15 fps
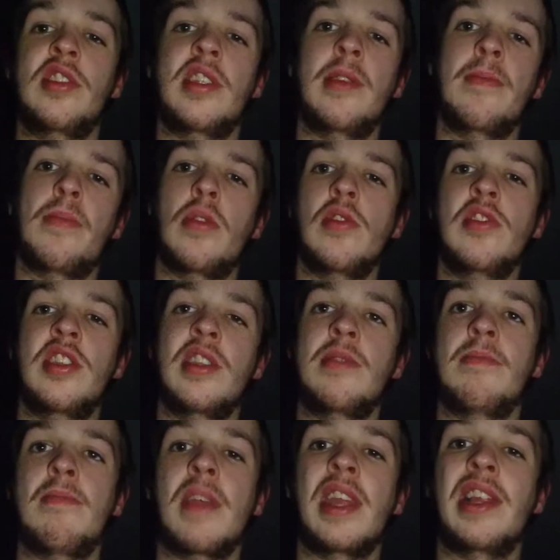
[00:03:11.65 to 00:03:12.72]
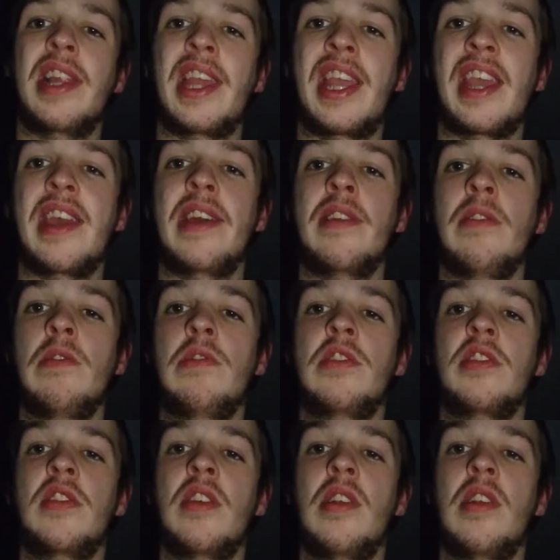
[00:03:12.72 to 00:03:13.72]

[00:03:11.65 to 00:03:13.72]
it Puds is mainly hills,